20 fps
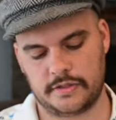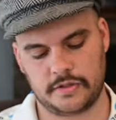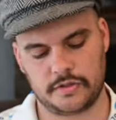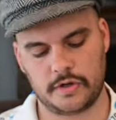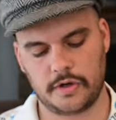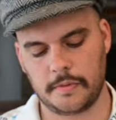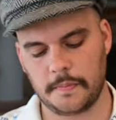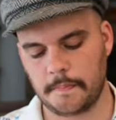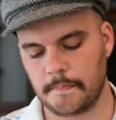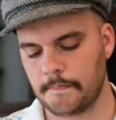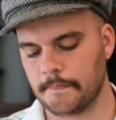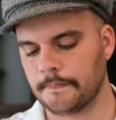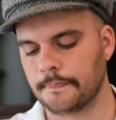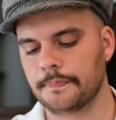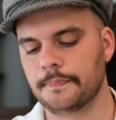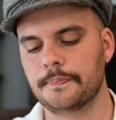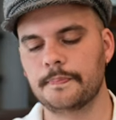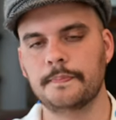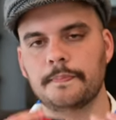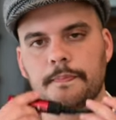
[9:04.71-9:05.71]
strobe.
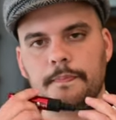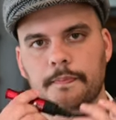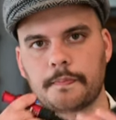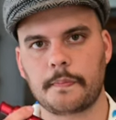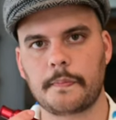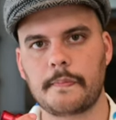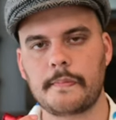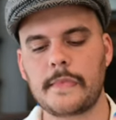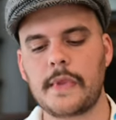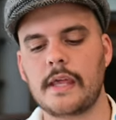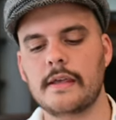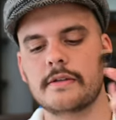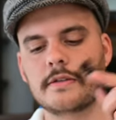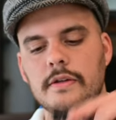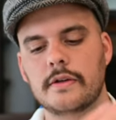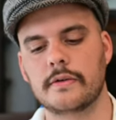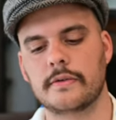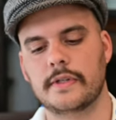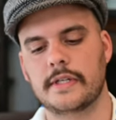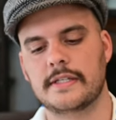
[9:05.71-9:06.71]

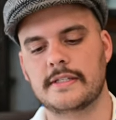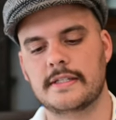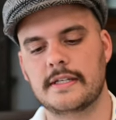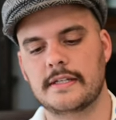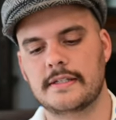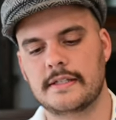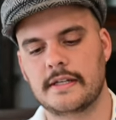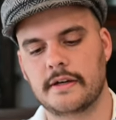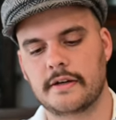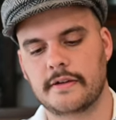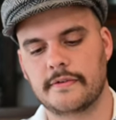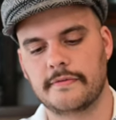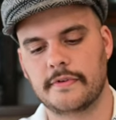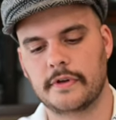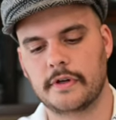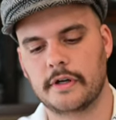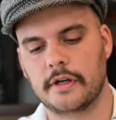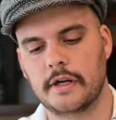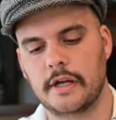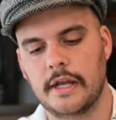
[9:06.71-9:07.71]
So this TTL
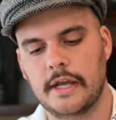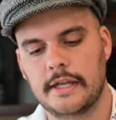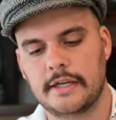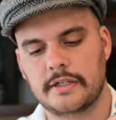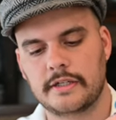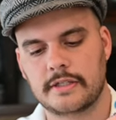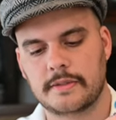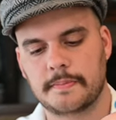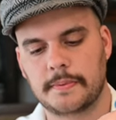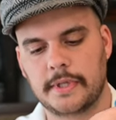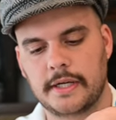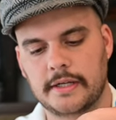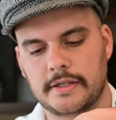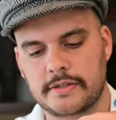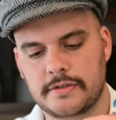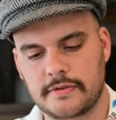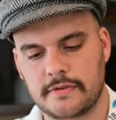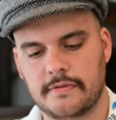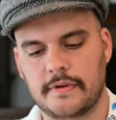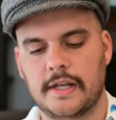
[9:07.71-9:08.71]
converter just
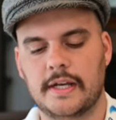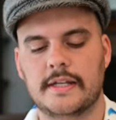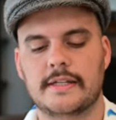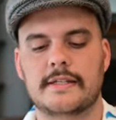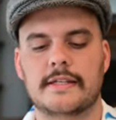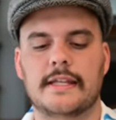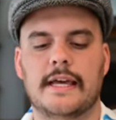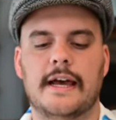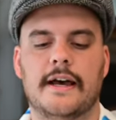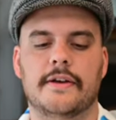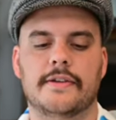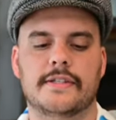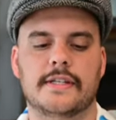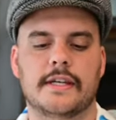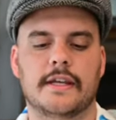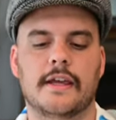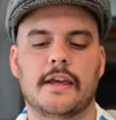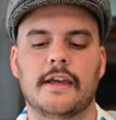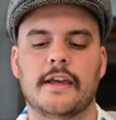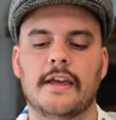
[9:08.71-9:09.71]
plugs right into the
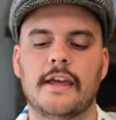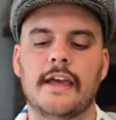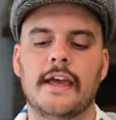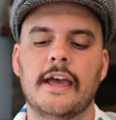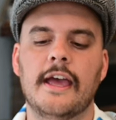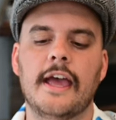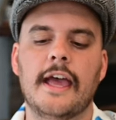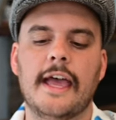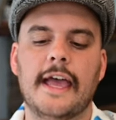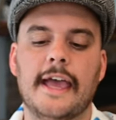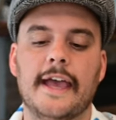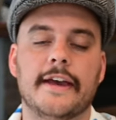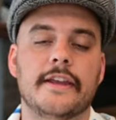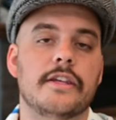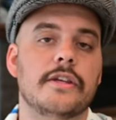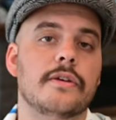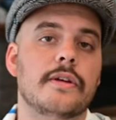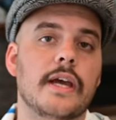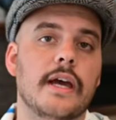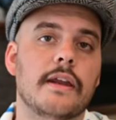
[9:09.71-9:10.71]
housing and
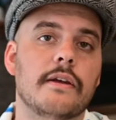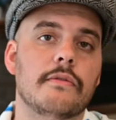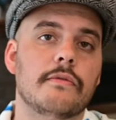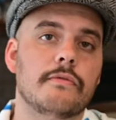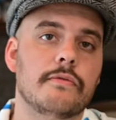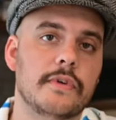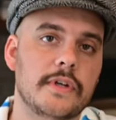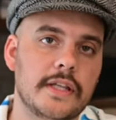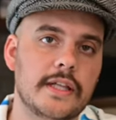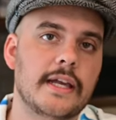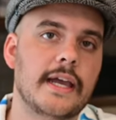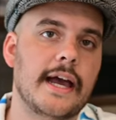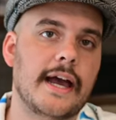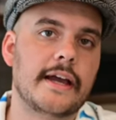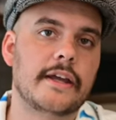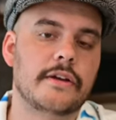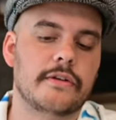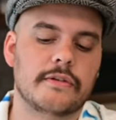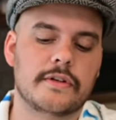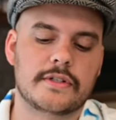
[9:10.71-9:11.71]
you get really
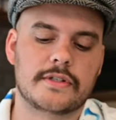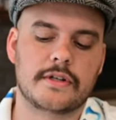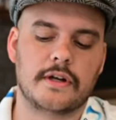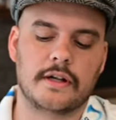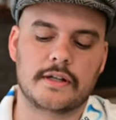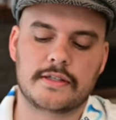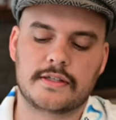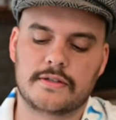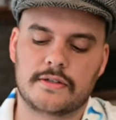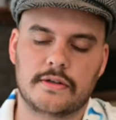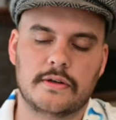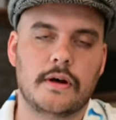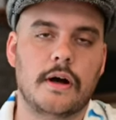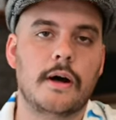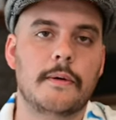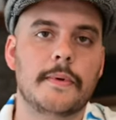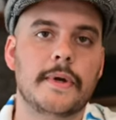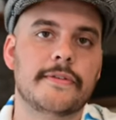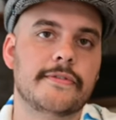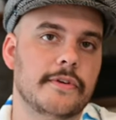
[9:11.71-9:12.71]
accurate results. So
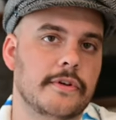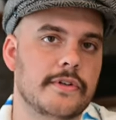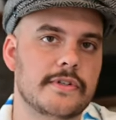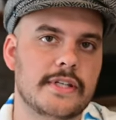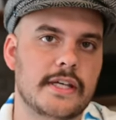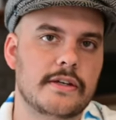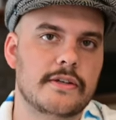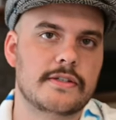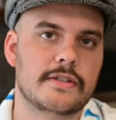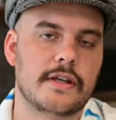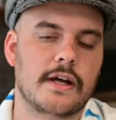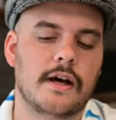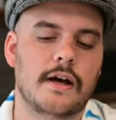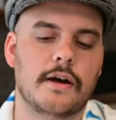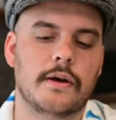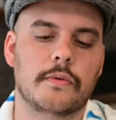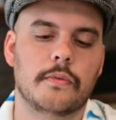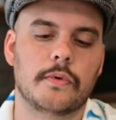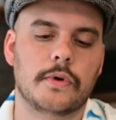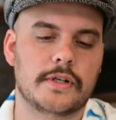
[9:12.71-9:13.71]
all my photos that you
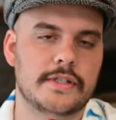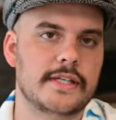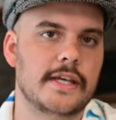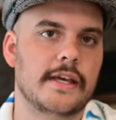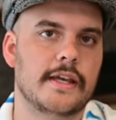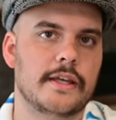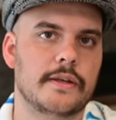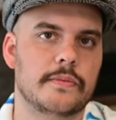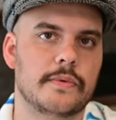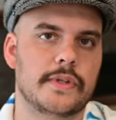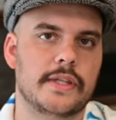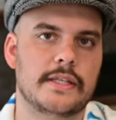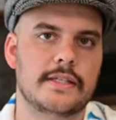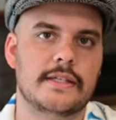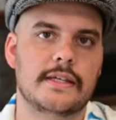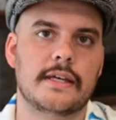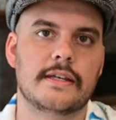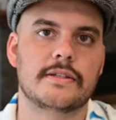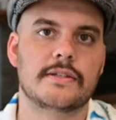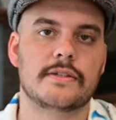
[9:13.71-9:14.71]
saw were taken with the
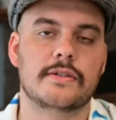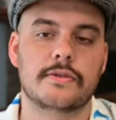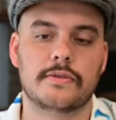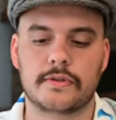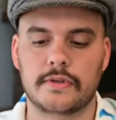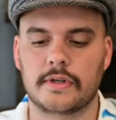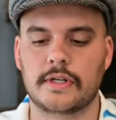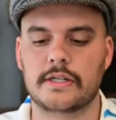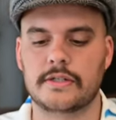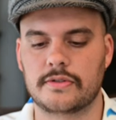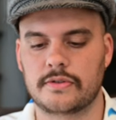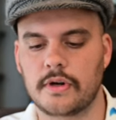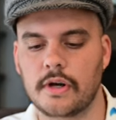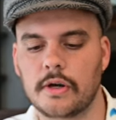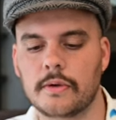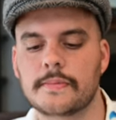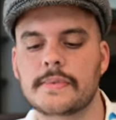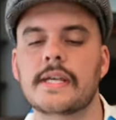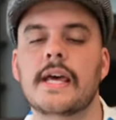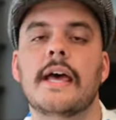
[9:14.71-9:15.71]
DS230
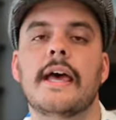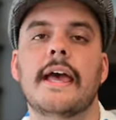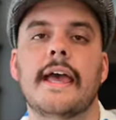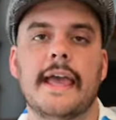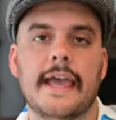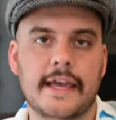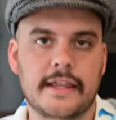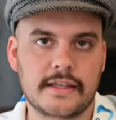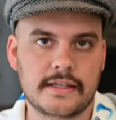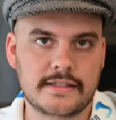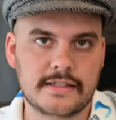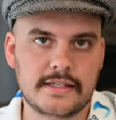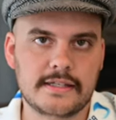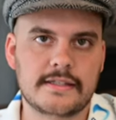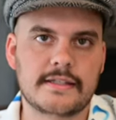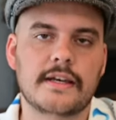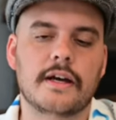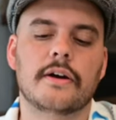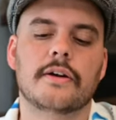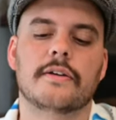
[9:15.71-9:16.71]
strobes and the
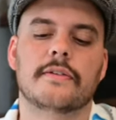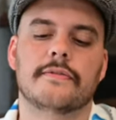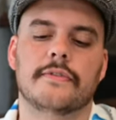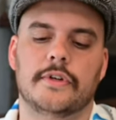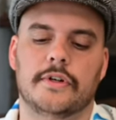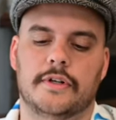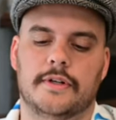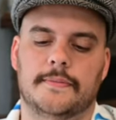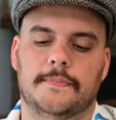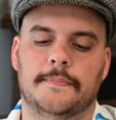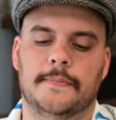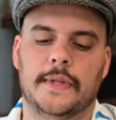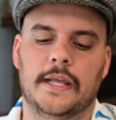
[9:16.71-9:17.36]
TTL converter.